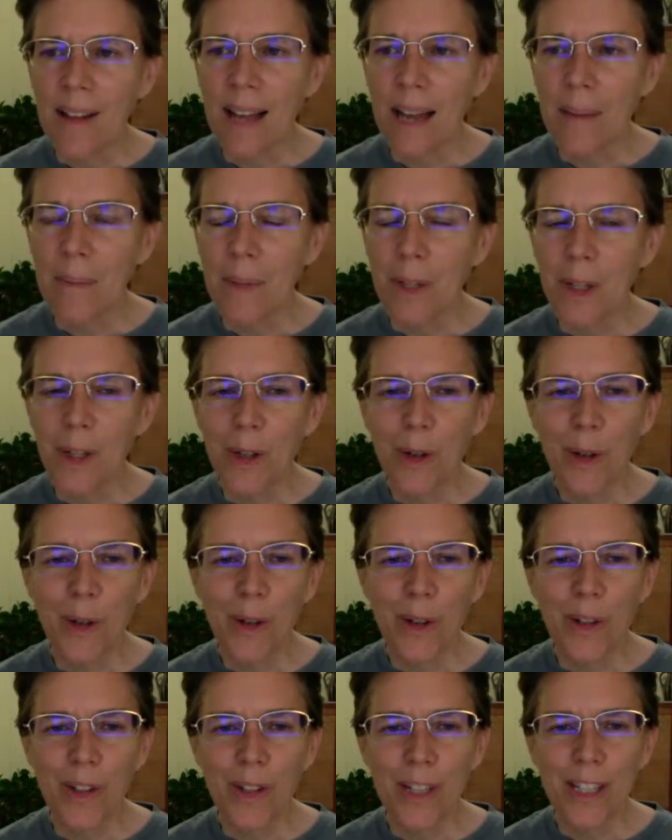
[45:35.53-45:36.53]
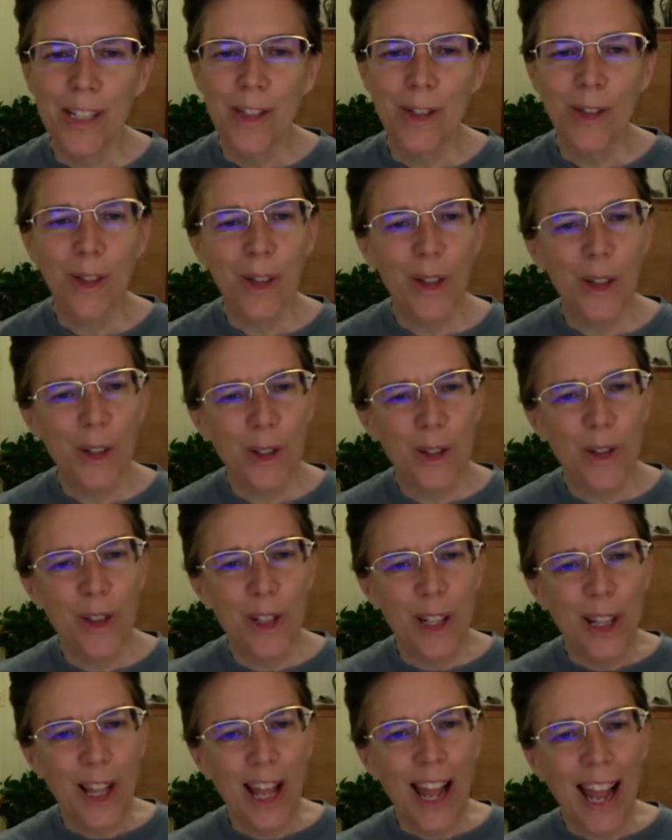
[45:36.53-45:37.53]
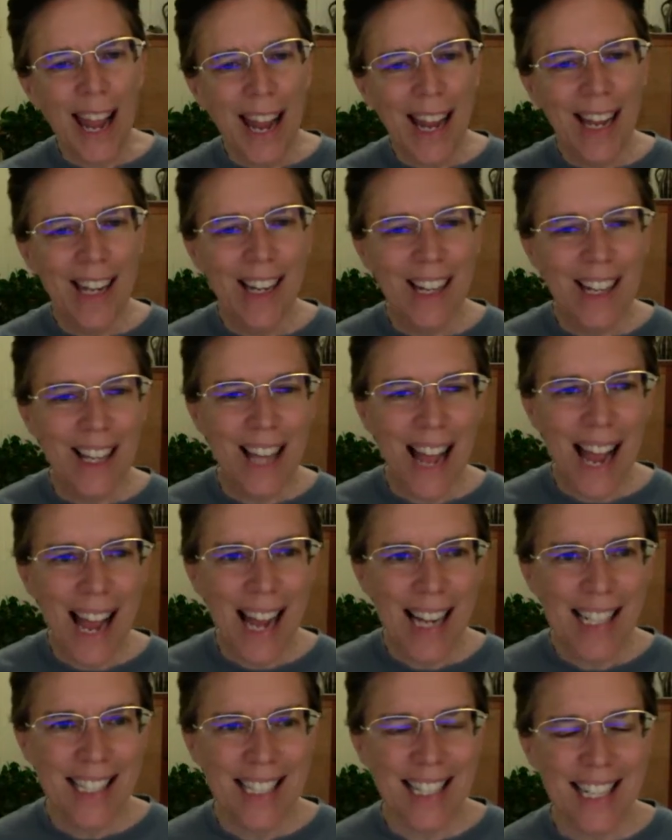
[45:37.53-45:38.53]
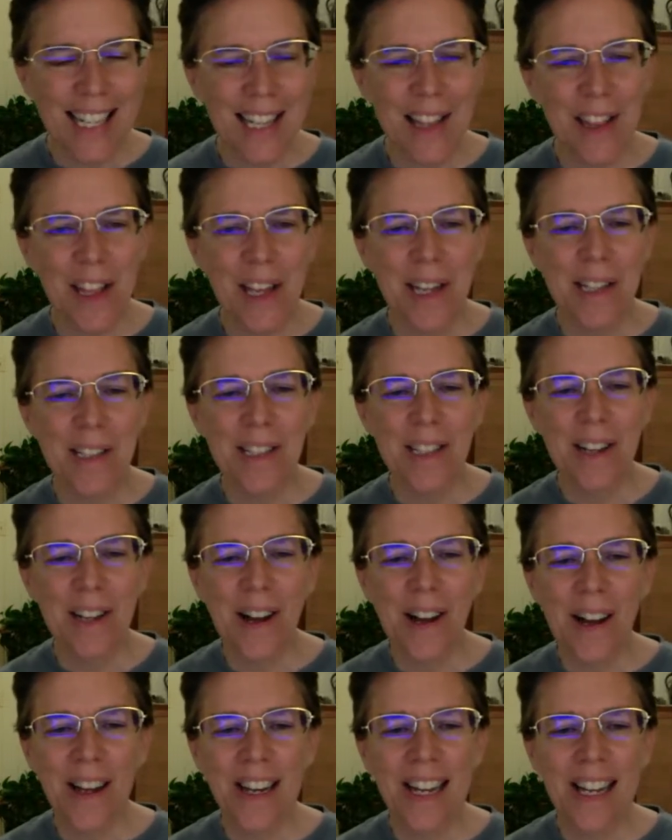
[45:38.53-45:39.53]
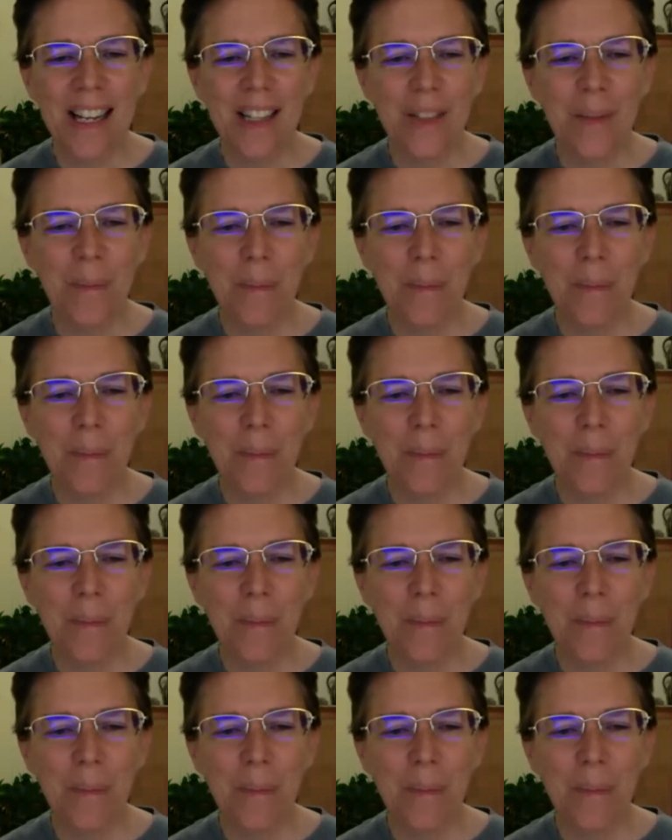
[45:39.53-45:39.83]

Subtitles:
There's a little delay and a lag to get things on it,